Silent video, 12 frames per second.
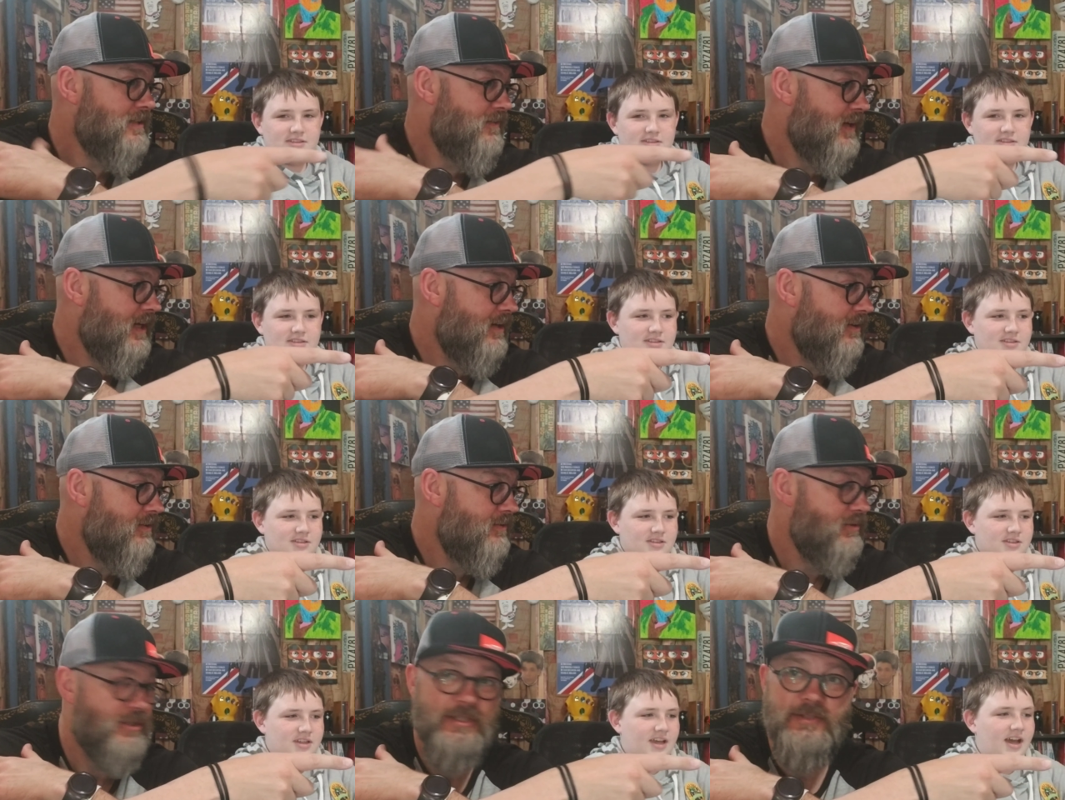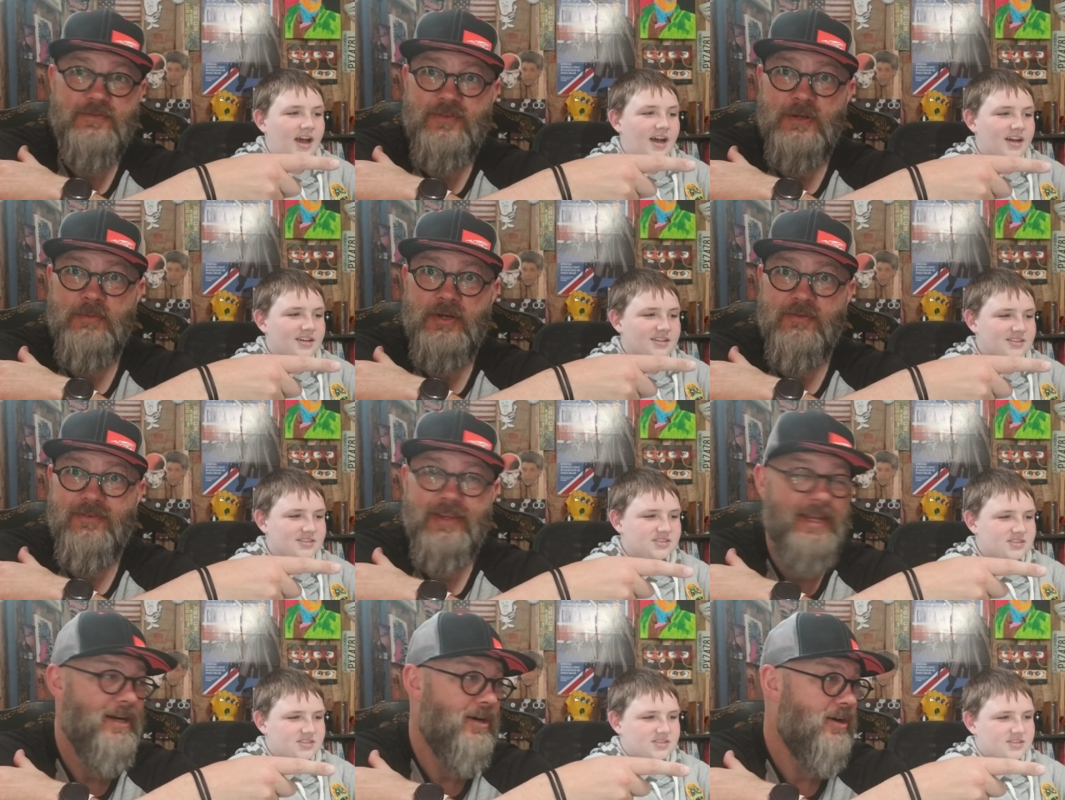Speaker 1: video, which yeah. is filming over
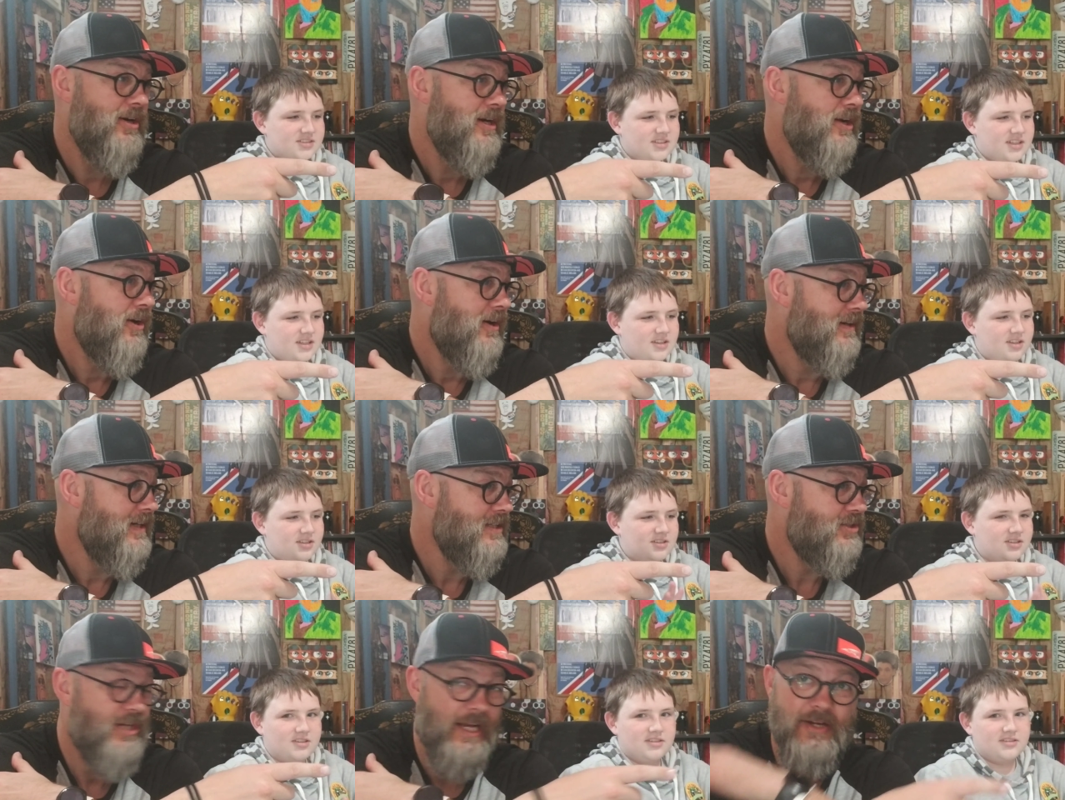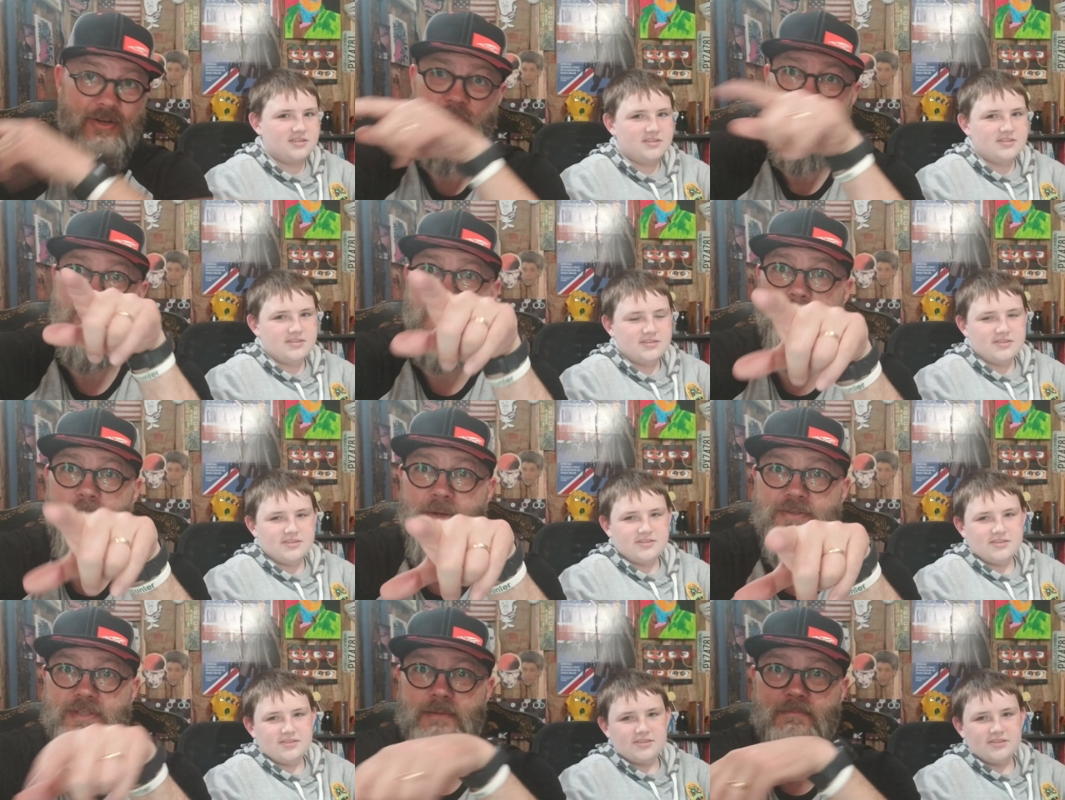there on his channel while I'm
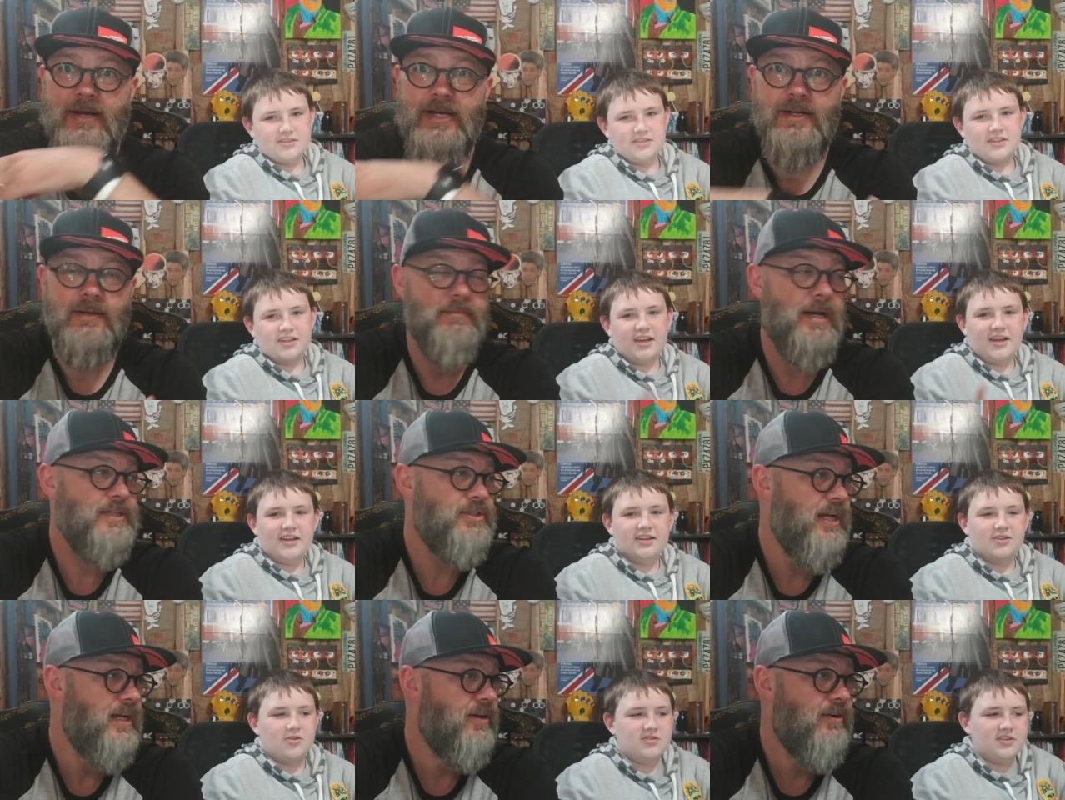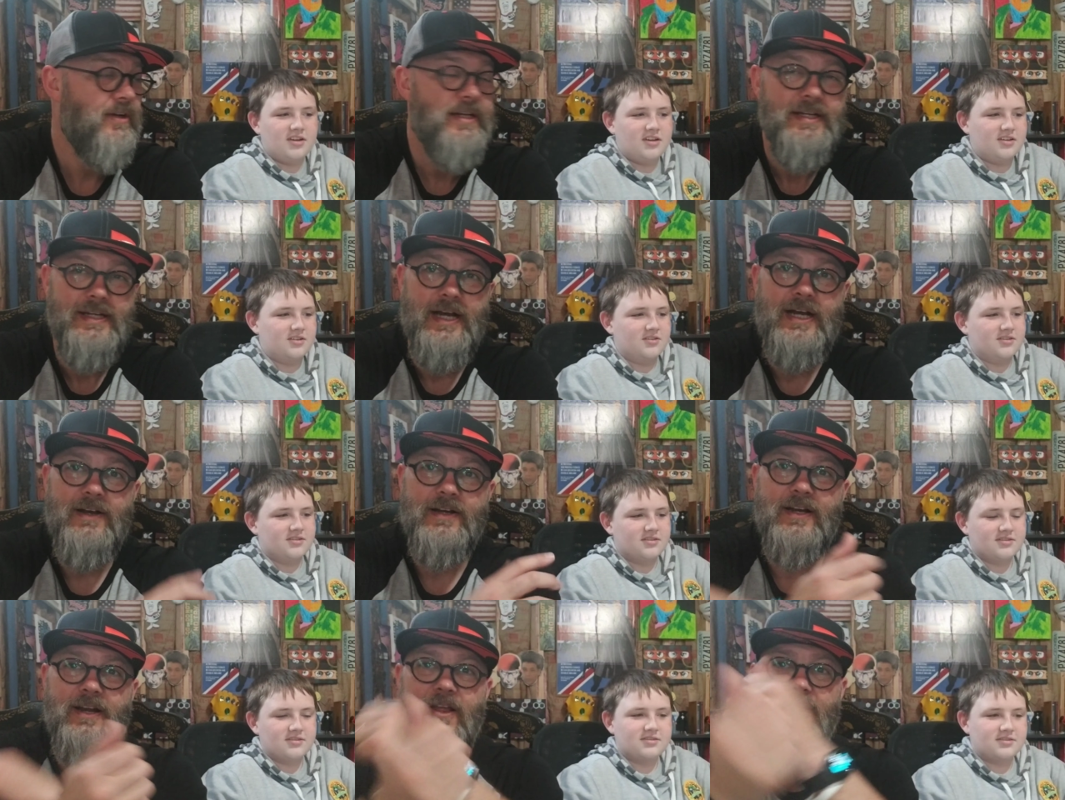posting mine on my channel. Uh,
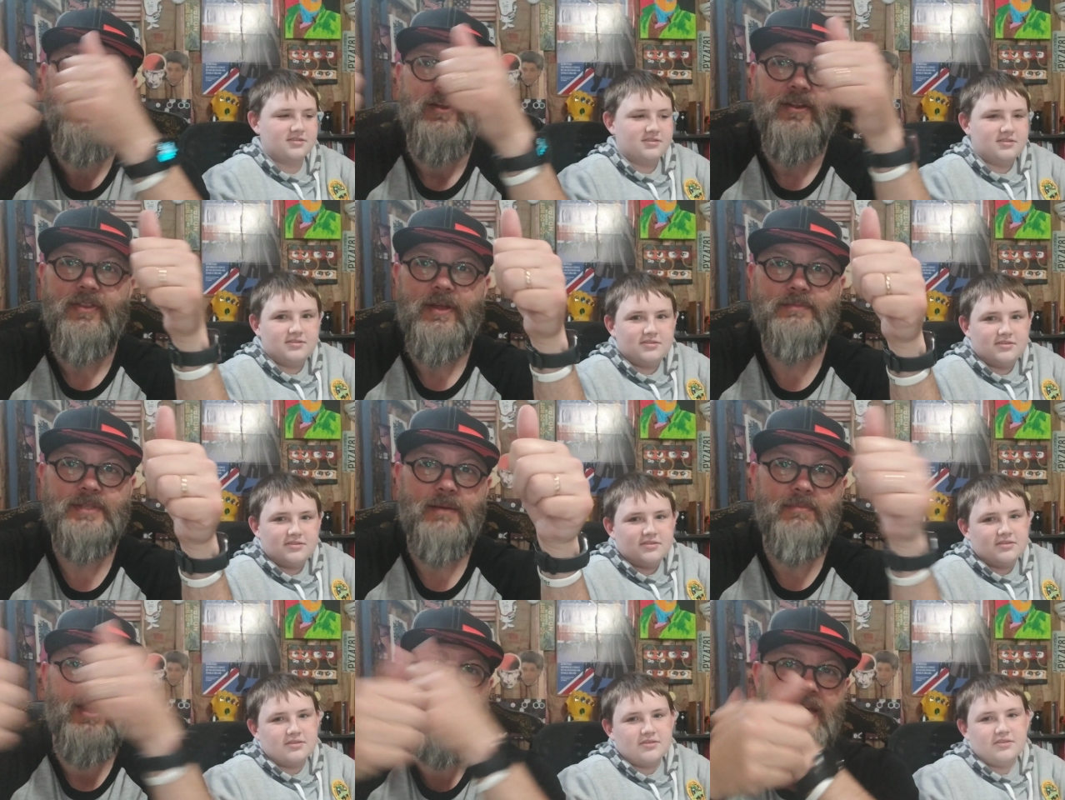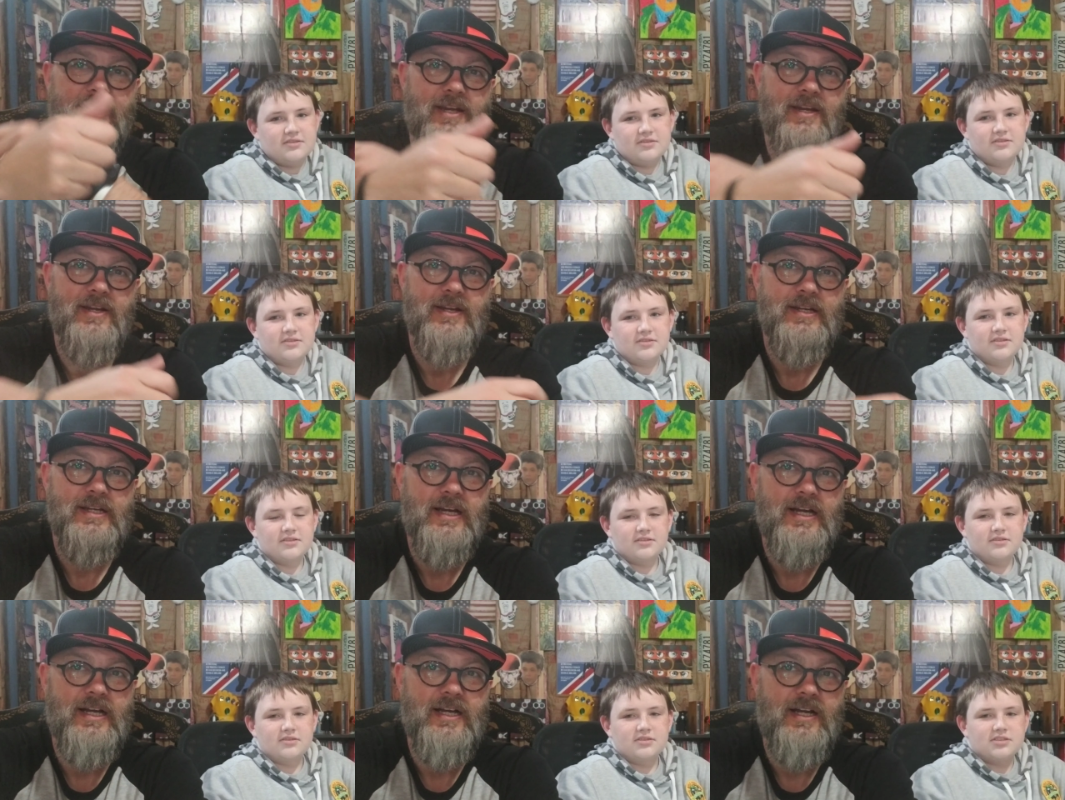thumbs up, like,
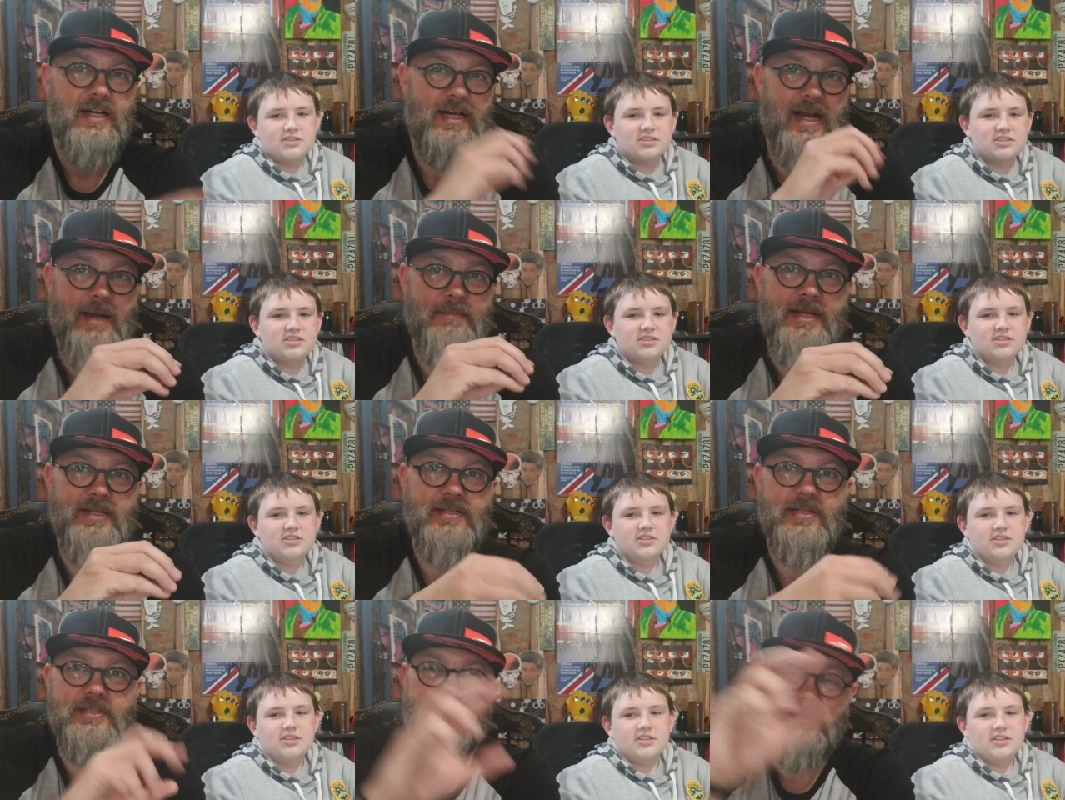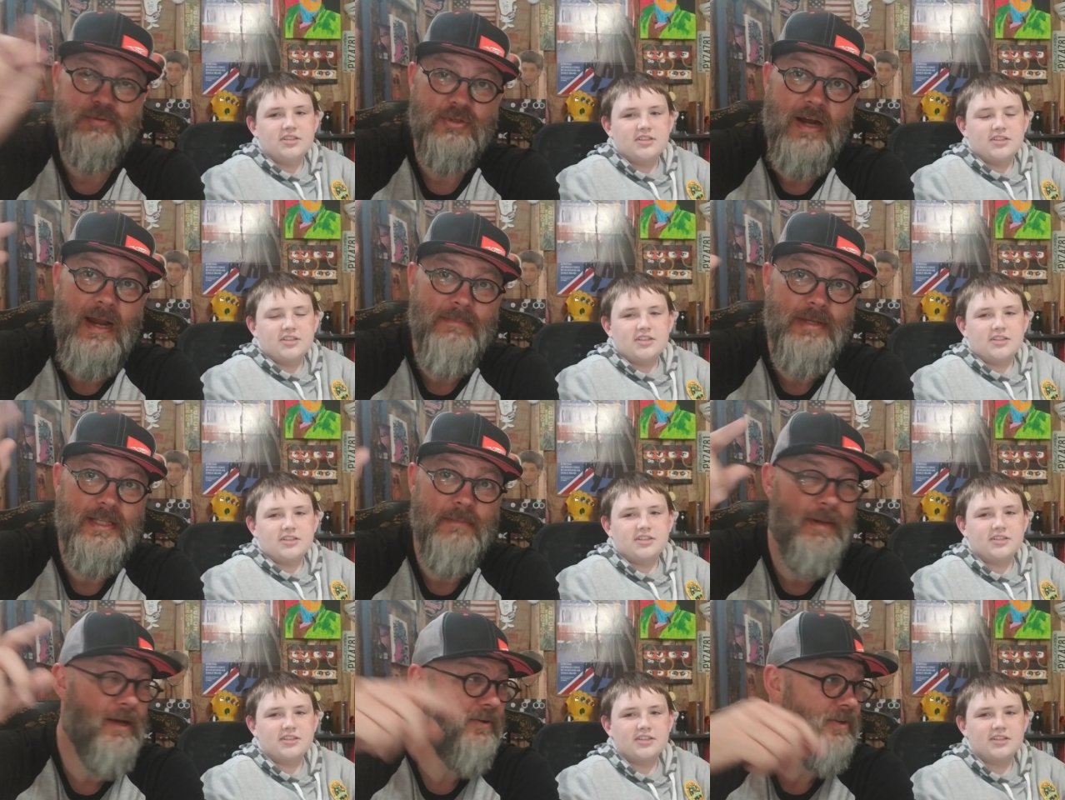uh, comment, subscribe, hit the
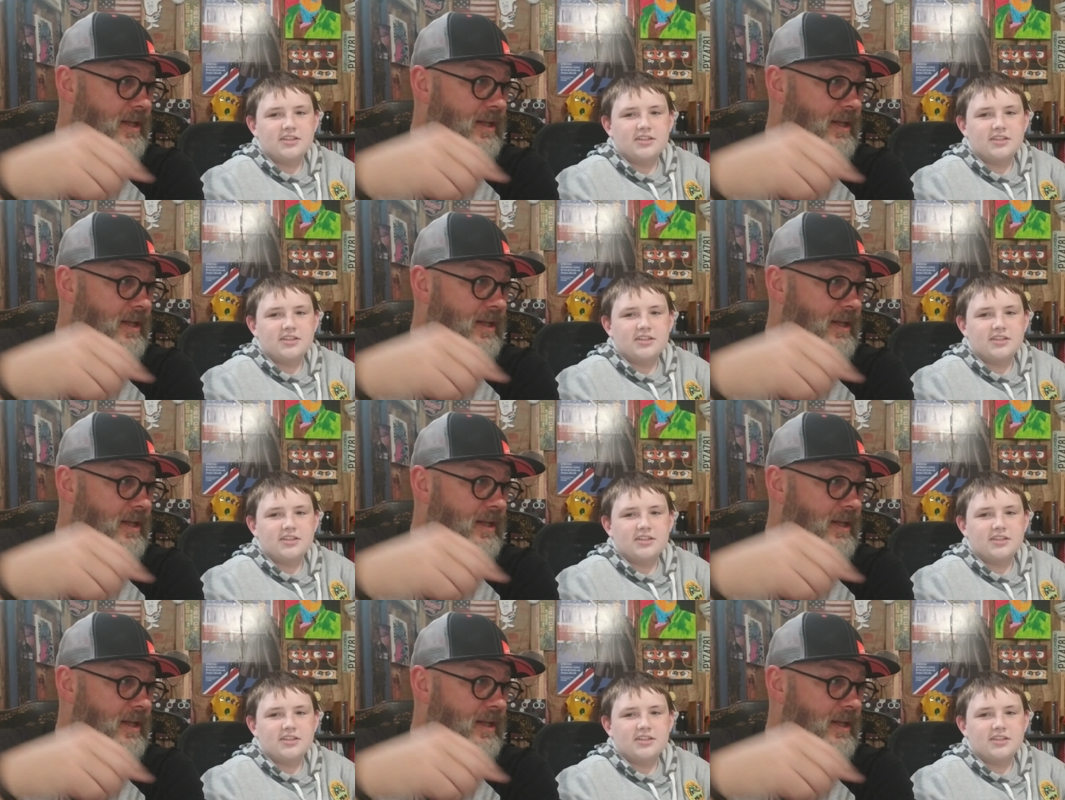bell to